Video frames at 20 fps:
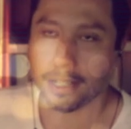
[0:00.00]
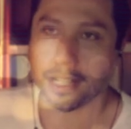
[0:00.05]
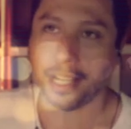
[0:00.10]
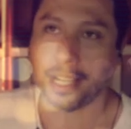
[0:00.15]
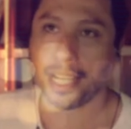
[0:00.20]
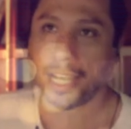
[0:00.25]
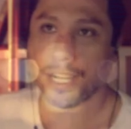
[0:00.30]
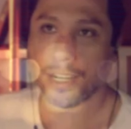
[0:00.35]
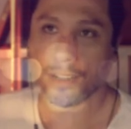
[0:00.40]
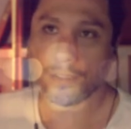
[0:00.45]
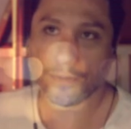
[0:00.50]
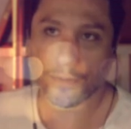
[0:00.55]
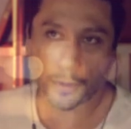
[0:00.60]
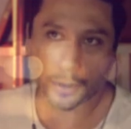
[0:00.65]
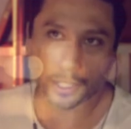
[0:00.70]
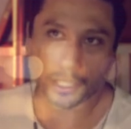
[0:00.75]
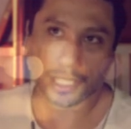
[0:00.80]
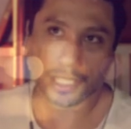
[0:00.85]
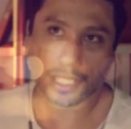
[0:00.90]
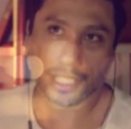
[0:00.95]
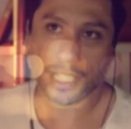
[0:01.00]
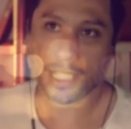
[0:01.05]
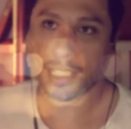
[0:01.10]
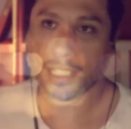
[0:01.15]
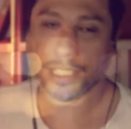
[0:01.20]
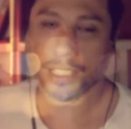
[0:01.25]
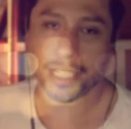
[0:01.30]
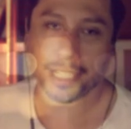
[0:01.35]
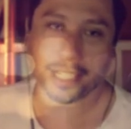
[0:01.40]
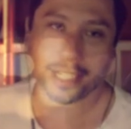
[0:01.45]
So like, it's
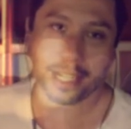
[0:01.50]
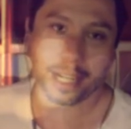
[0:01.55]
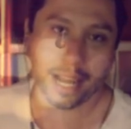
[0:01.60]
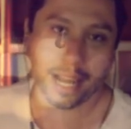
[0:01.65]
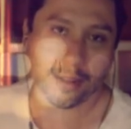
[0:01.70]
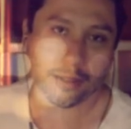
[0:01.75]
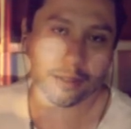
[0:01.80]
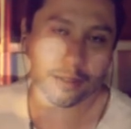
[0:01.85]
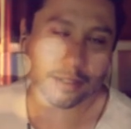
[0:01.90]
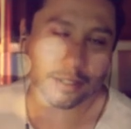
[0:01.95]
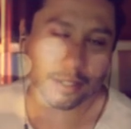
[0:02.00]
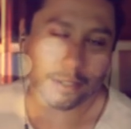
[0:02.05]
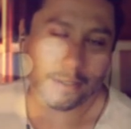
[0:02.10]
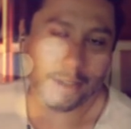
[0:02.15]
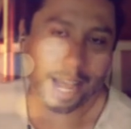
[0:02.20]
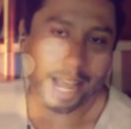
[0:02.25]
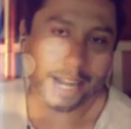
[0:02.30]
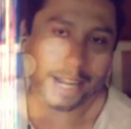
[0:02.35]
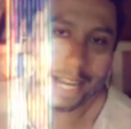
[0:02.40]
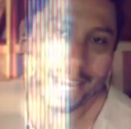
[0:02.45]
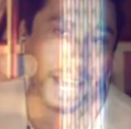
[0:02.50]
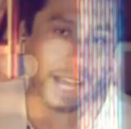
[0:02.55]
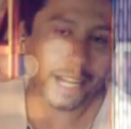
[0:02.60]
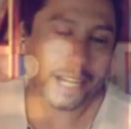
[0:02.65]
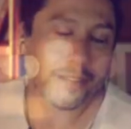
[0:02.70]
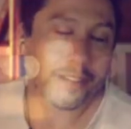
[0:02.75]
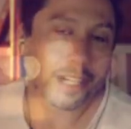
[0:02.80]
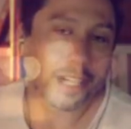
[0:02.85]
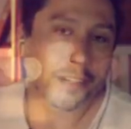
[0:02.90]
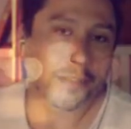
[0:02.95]
this weird
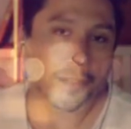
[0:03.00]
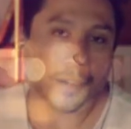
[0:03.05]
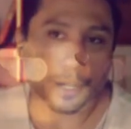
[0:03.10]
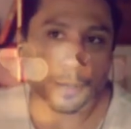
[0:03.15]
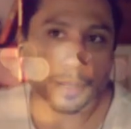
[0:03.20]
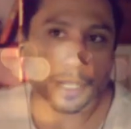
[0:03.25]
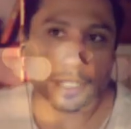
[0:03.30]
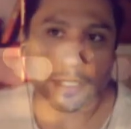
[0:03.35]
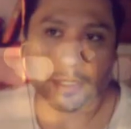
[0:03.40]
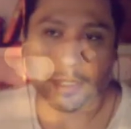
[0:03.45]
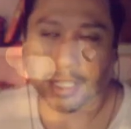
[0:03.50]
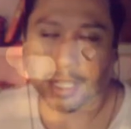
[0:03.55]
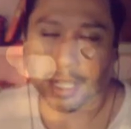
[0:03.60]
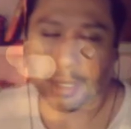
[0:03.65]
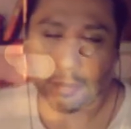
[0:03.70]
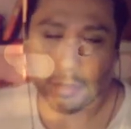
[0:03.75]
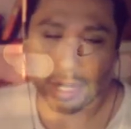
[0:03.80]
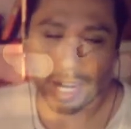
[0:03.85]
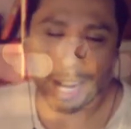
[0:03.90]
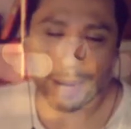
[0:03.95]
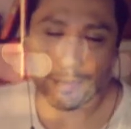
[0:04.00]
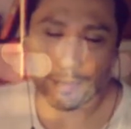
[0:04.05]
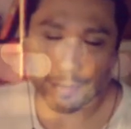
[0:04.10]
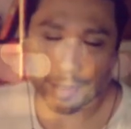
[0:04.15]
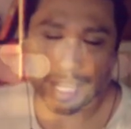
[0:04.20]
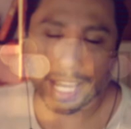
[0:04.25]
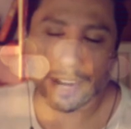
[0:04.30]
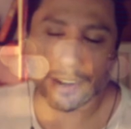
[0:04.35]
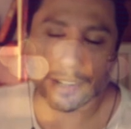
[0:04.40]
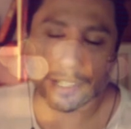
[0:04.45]
monkey's paw curse
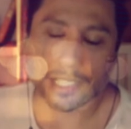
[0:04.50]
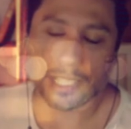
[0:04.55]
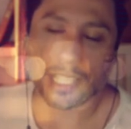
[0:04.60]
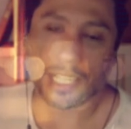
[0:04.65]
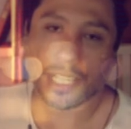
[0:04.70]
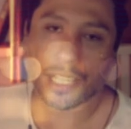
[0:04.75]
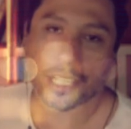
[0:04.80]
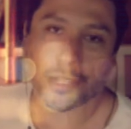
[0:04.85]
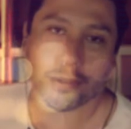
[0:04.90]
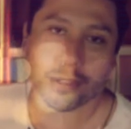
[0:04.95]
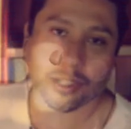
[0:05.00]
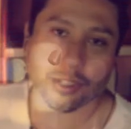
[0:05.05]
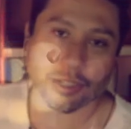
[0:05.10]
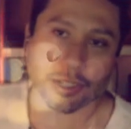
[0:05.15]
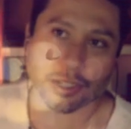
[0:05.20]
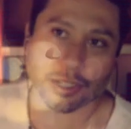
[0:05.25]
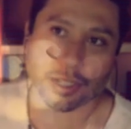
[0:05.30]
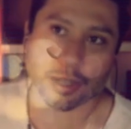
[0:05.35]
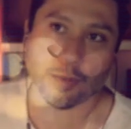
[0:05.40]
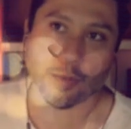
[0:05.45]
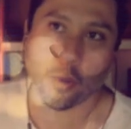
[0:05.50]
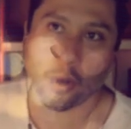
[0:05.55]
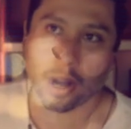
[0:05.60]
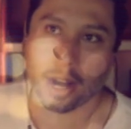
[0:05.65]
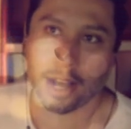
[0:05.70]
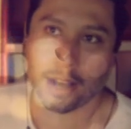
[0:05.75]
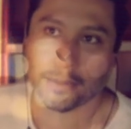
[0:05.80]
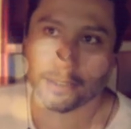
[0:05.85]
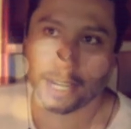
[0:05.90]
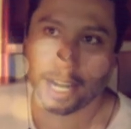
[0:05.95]
where girls are able to
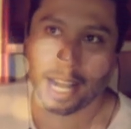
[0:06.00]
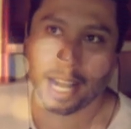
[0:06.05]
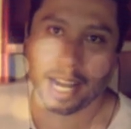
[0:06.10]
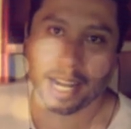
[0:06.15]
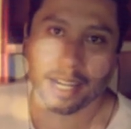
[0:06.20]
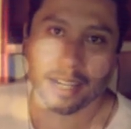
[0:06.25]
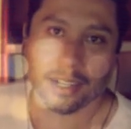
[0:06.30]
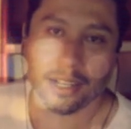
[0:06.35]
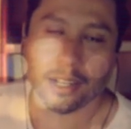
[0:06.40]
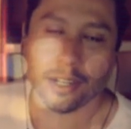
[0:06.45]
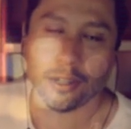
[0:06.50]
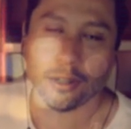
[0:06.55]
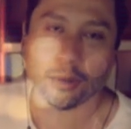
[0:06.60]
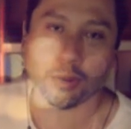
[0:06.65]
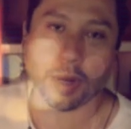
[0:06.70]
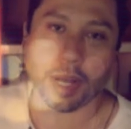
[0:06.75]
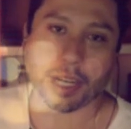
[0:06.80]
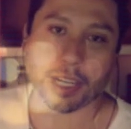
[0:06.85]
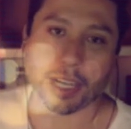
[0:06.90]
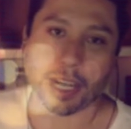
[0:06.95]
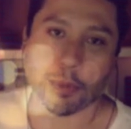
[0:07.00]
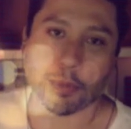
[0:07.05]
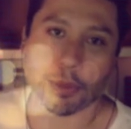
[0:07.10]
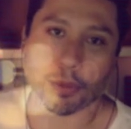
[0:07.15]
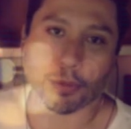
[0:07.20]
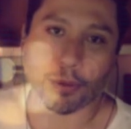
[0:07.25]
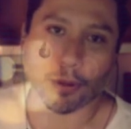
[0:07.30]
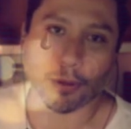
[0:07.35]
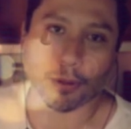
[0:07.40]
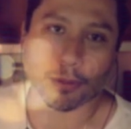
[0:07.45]
give and get sex so
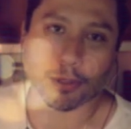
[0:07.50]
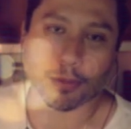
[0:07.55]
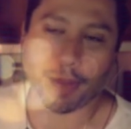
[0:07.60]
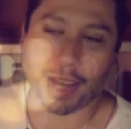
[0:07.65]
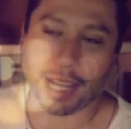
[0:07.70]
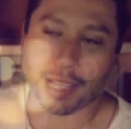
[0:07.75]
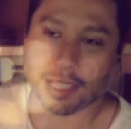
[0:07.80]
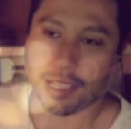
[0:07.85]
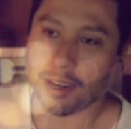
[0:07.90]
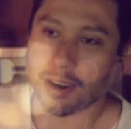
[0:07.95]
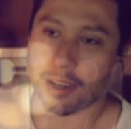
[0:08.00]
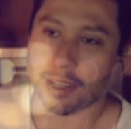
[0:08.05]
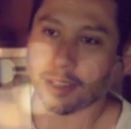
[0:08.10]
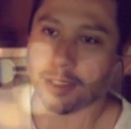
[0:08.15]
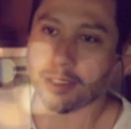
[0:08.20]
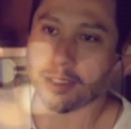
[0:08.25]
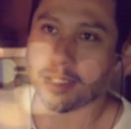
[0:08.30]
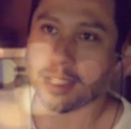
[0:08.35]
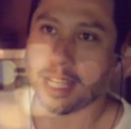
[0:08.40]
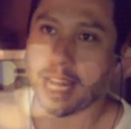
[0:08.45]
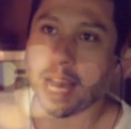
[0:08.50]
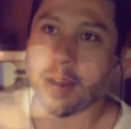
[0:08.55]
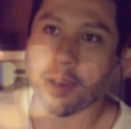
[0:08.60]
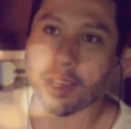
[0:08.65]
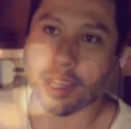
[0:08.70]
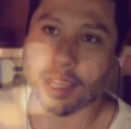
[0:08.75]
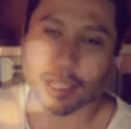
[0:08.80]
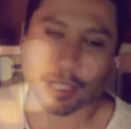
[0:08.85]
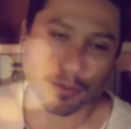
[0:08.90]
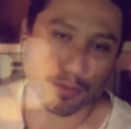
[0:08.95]
easily, but really want
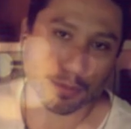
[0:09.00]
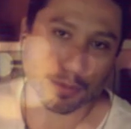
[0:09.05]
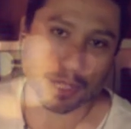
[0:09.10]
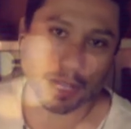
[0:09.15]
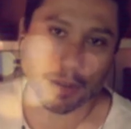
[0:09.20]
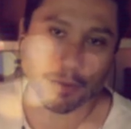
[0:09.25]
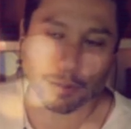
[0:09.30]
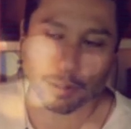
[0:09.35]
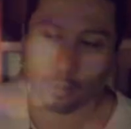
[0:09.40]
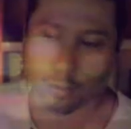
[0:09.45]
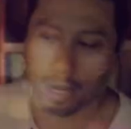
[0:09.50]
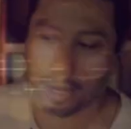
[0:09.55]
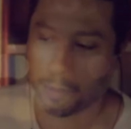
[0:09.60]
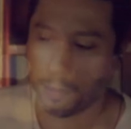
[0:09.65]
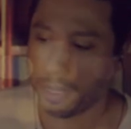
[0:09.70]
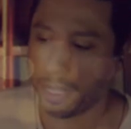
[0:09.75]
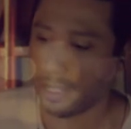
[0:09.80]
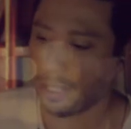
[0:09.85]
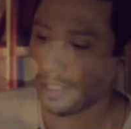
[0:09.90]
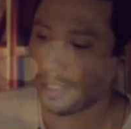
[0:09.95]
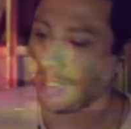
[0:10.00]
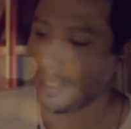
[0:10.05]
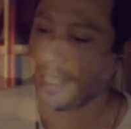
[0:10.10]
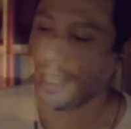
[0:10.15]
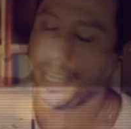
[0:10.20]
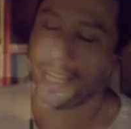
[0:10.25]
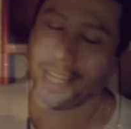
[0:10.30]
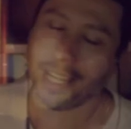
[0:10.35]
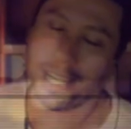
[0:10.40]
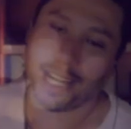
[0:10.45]
a good relationship with
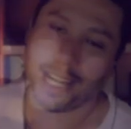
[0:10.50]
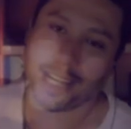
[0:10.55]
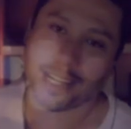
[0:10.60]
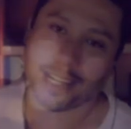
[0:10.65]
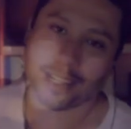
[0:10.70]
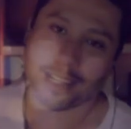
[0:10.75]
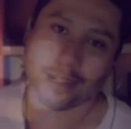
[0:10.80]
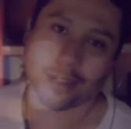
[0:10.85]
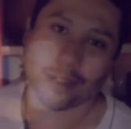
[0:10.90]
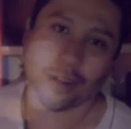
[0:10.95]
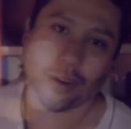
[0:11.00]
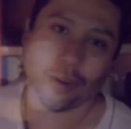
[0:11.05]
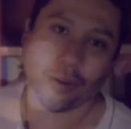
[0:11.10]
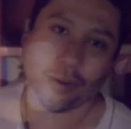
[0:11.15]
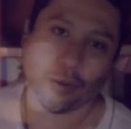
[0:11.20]
strong tingles.